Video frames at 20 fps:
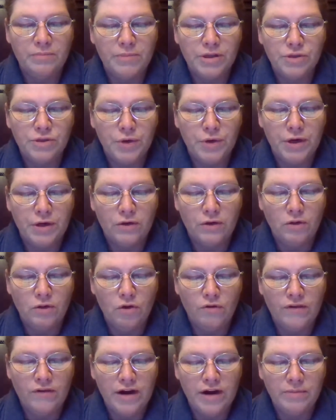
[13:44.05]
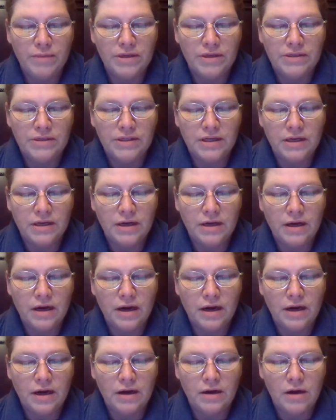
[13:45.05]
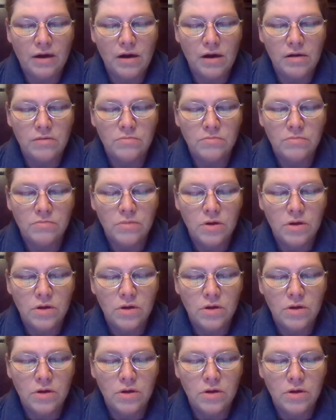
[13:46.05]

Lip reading: between low vitamin D and